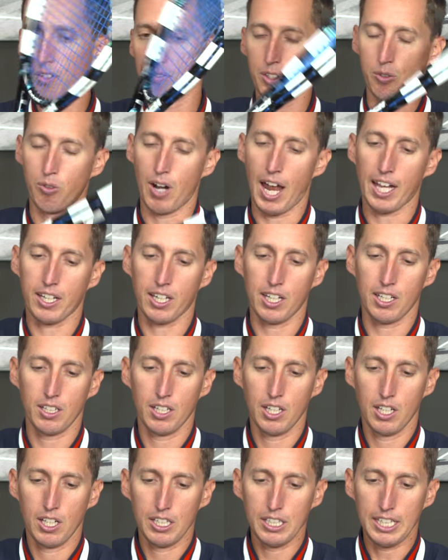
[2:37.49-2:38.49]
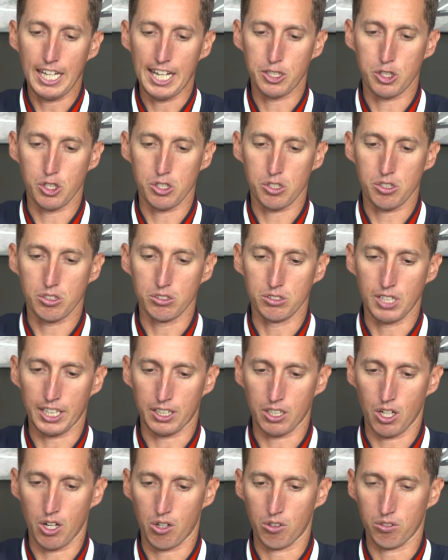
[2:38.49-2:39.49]
of the racket and just
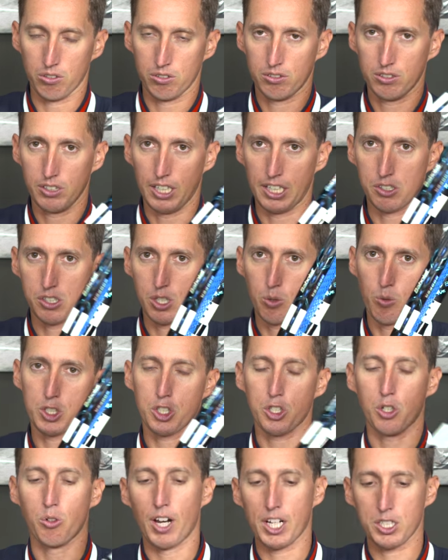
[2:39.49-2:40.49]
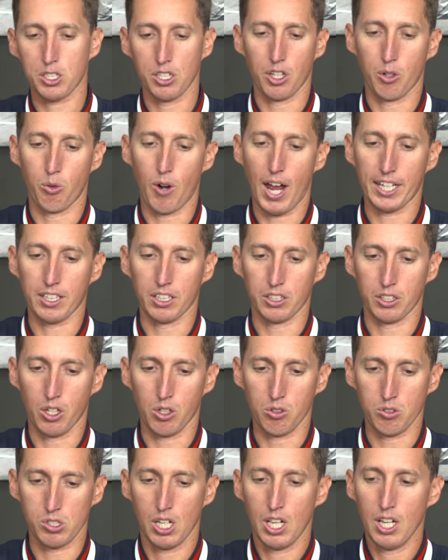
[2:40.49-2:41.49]
let go and see which direction the racket
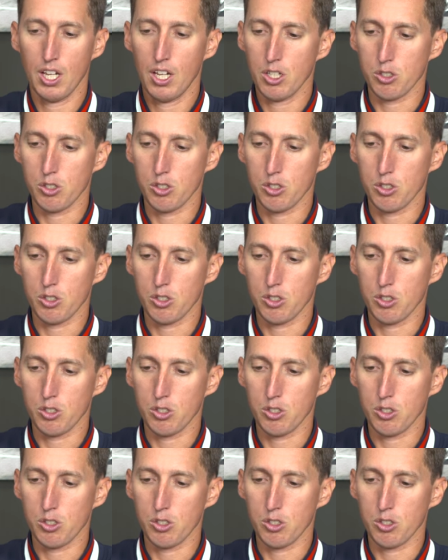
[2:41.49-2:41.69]
goes.